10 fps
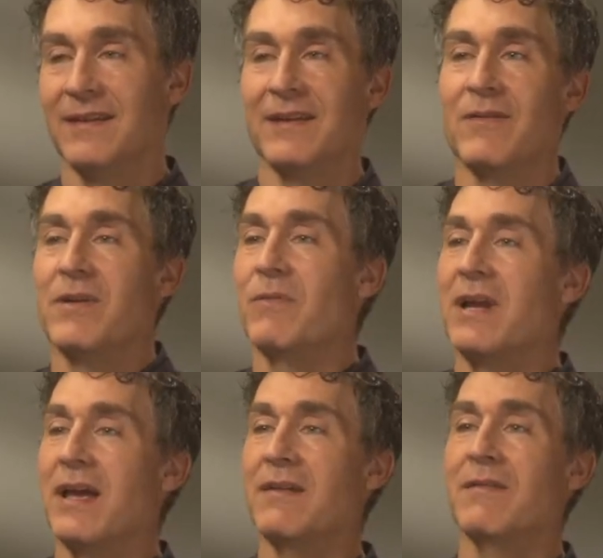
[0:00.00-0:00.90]
You know, when,
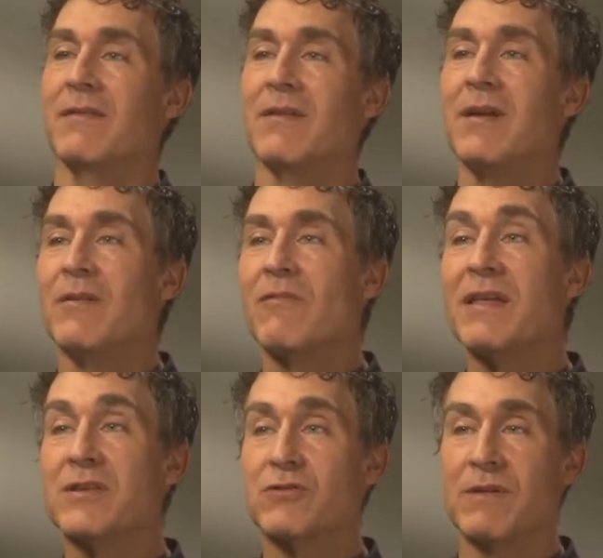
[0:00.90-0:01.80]
when I
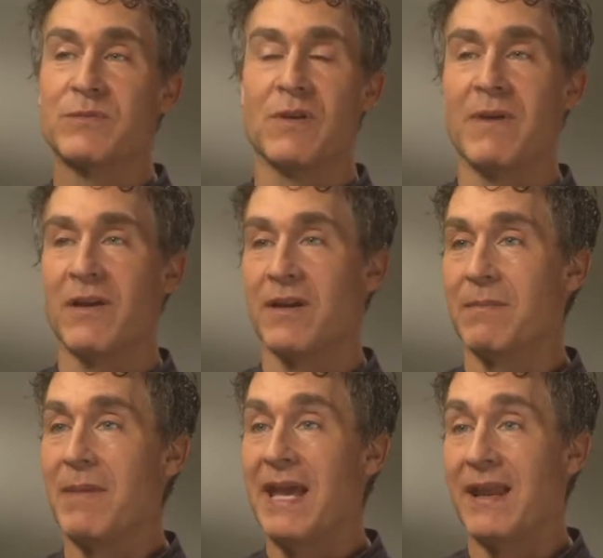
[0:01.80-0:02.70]
read the script to
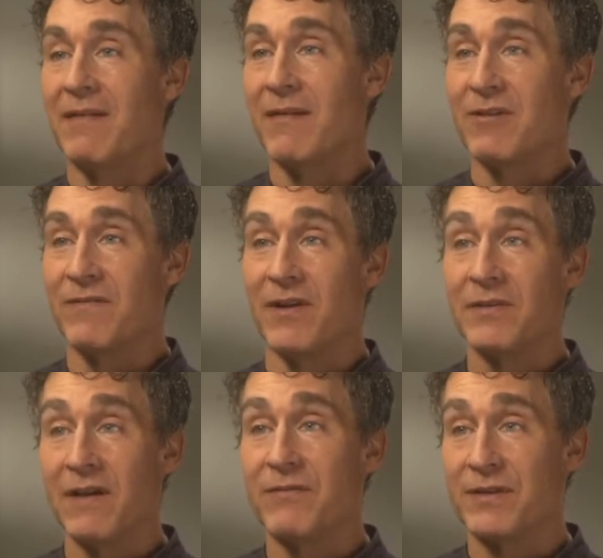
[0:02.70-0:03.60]
American Made, I, I really fell
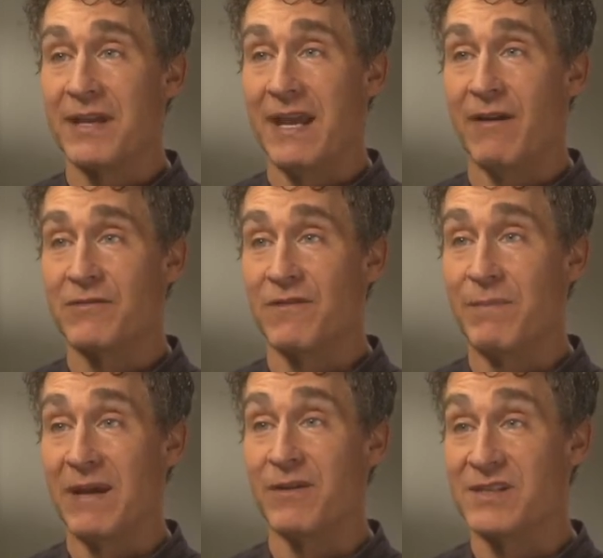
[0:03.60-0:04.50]
in love with the character
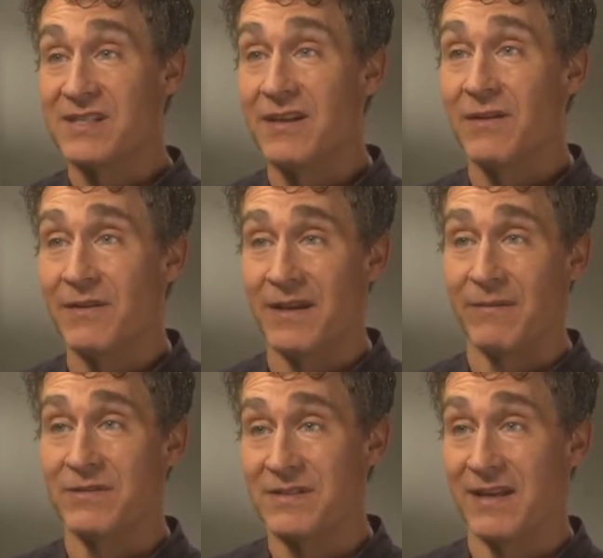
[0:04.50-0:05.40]
Barry Seal, and
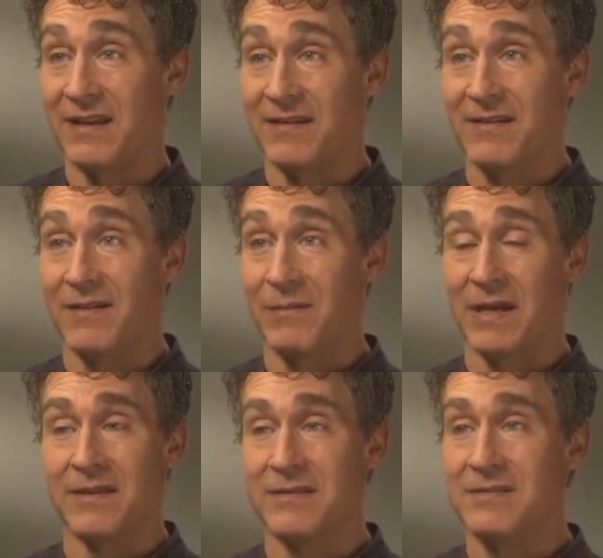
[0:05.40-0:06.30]
I was like, oh my
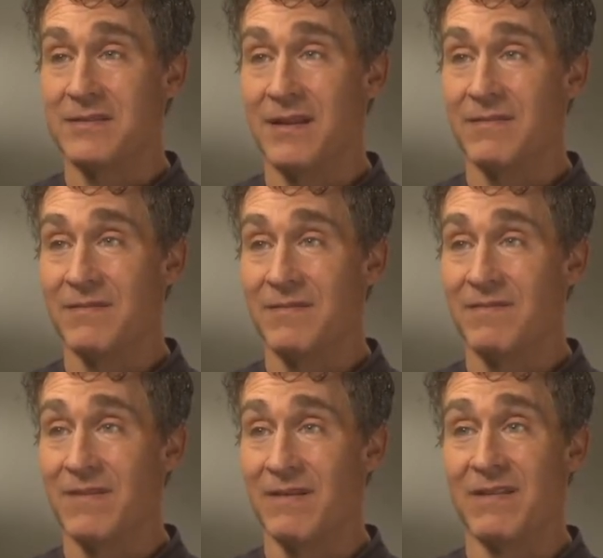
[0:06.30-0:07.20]
God, this, uh,
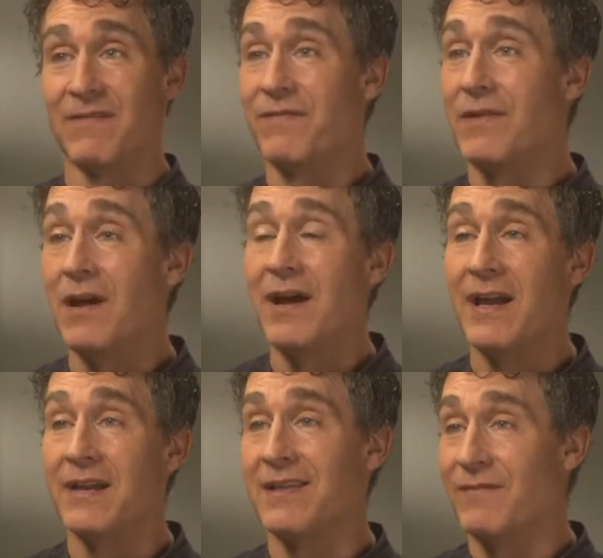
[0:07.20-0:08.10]
the, and the
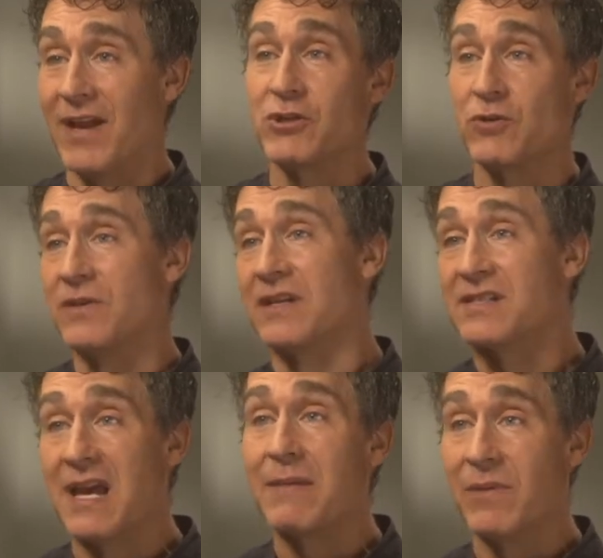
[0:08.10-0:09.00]
flying, and the adventure, and the
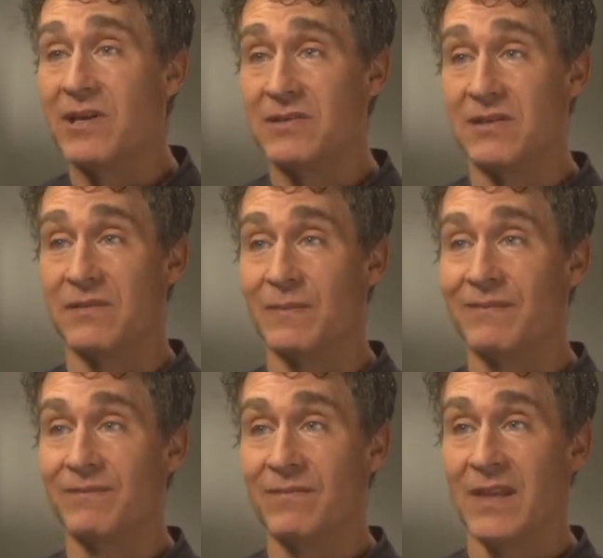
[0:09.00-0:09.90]
excitement, and,
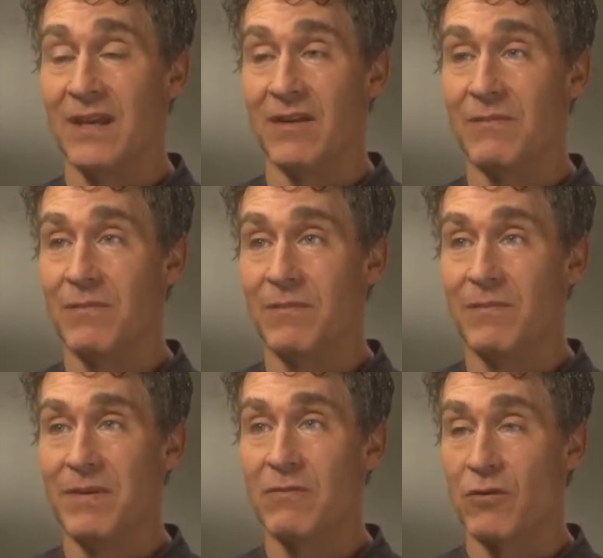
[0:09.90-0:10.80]
you know,
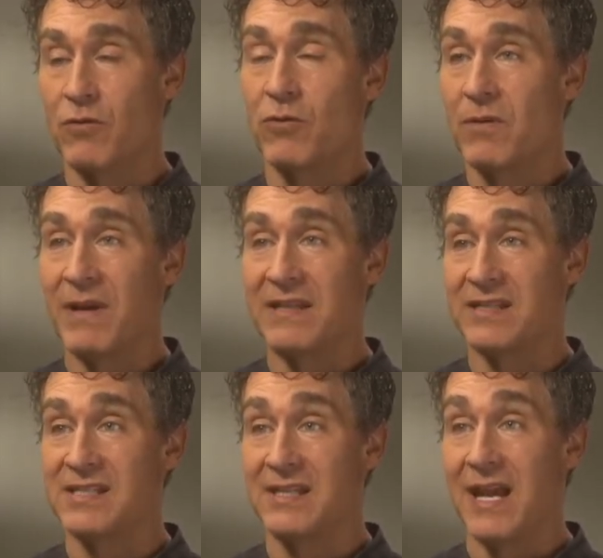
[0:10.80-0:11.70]
being recruited by
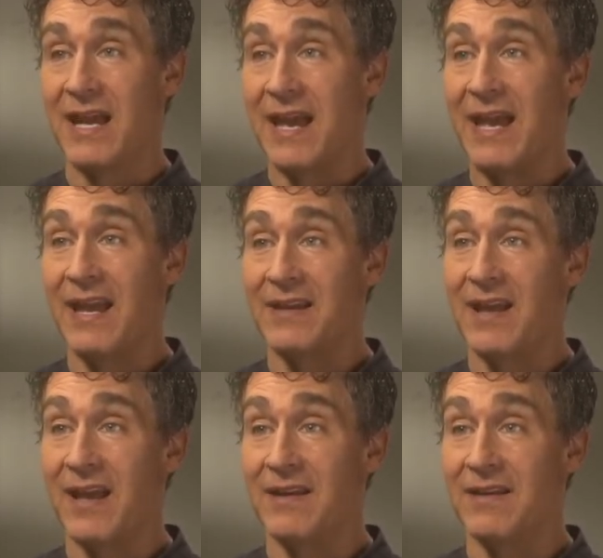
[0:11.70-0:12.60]
the C I A, and,
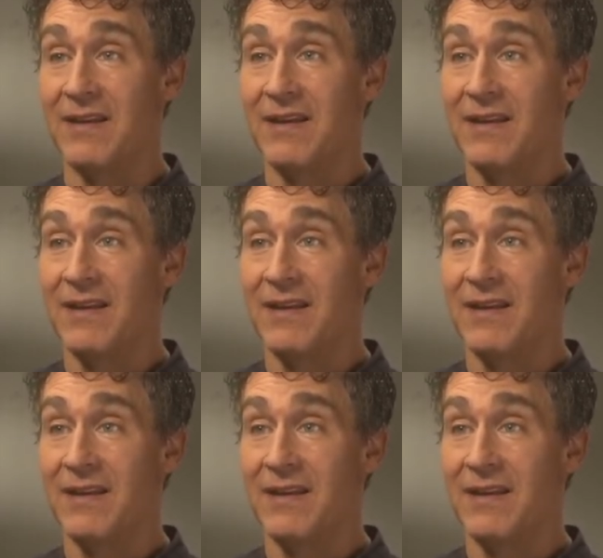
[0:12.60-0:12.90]
and,